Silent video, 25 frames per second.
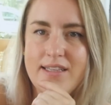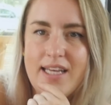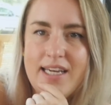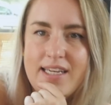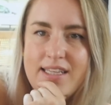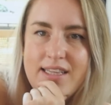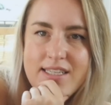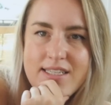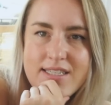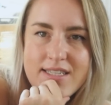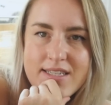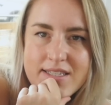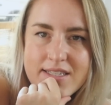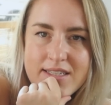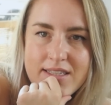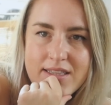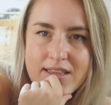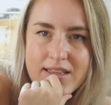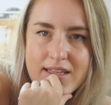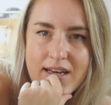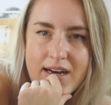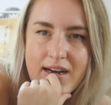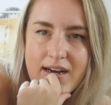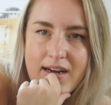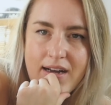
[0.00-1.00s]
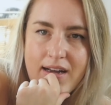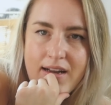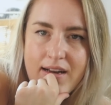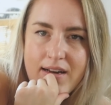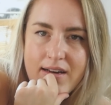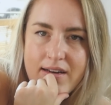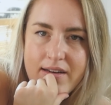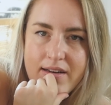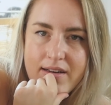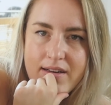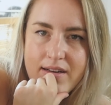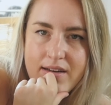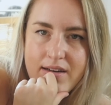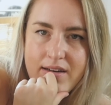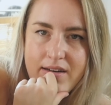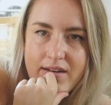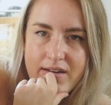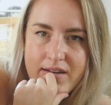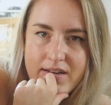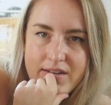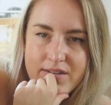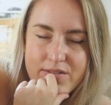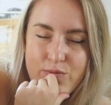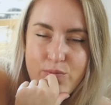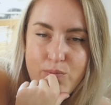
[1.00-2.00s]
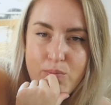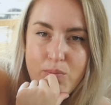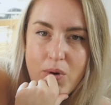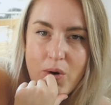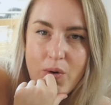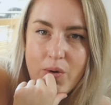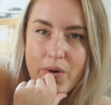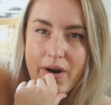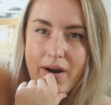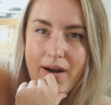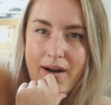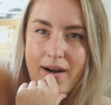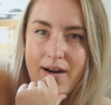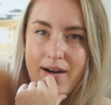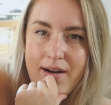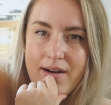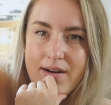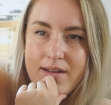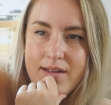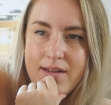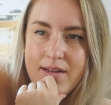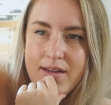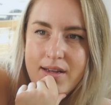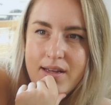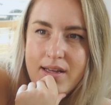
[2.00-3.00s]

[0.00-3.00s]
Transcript: Like, this is a lot of mohair.